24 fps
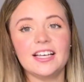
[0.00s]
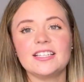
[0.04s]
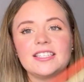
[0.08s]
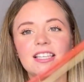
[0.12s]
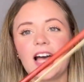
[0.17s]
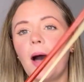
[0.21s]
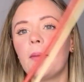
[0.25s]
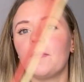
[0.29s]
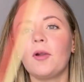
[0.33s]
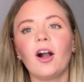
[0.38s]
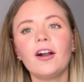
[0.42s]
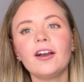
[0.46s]

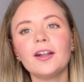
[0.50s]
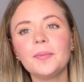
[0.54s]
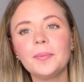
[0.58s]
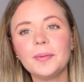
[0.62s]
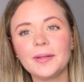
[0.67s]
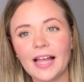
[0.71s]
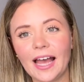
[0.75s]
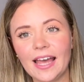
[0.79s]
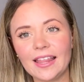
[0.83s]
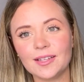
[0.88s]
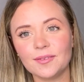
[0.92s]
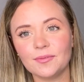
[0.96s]
I'm not gonna
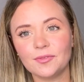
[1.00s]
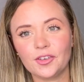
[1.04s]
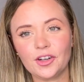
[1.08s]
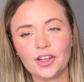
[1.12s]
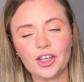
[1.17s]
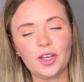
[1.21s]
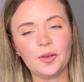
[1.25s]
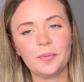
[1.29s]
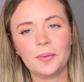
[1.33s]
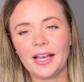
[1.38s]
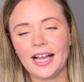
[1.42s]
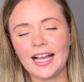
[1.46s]
play them for
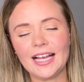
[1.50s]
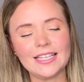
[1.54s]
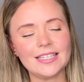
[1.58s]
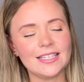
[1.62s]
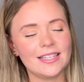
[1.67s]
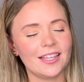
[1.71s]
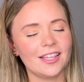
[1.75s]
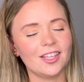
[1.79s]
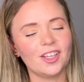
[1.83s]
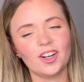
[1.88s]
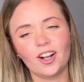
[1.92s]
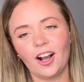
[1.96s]
you because
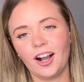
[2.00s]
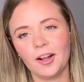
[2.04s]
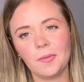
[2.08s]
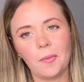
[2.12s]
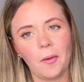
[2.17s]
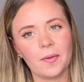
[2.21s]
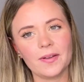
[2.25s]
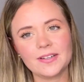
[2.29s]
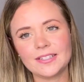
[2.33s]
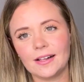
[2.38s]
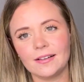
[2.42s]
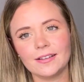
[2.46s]
you're not gonna be
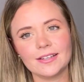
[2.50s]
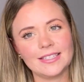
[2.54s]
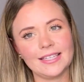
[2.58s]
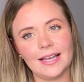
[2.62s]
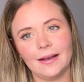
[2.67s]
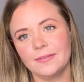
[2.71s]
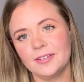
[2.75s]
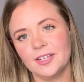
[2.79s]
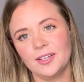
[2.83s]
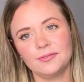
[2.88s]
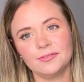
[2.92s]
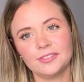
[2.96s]
able to tell the
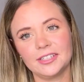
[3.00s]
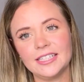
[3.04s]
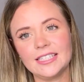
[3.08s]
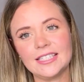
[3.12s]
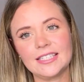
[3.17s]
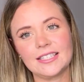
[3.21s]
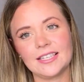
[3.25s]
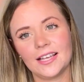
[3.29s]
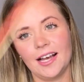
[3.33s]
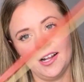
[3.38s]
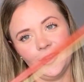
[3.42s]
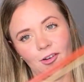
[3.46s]
sound difference
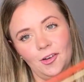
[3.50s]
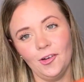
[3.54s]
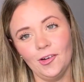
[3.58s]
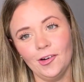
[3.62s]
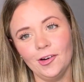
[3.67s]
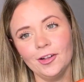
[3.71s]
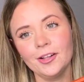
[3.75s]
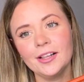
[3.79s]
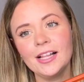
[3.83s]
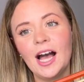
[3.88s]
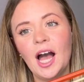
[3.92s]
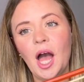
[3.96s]
at
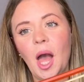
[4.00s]
all,